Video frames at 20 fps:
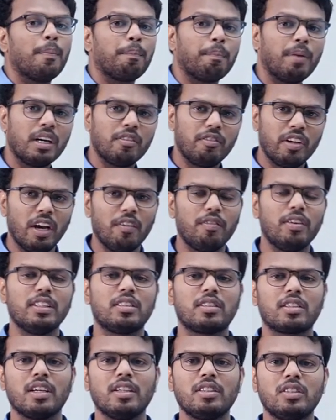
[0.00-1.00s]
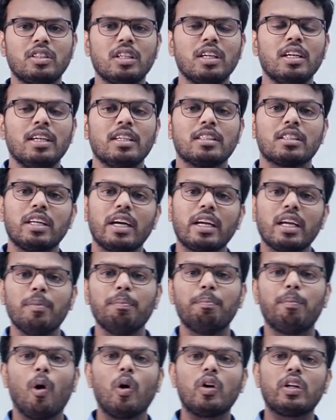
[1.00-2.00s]
but we have discussed the
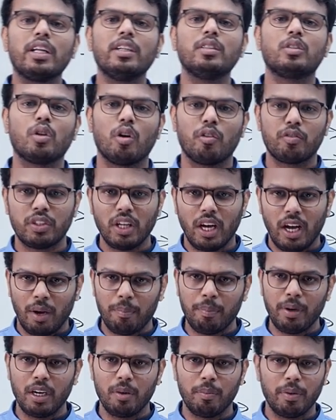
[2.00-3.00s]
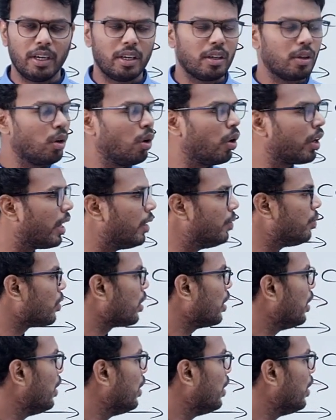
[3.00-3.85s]
importance of the amendment. Okay.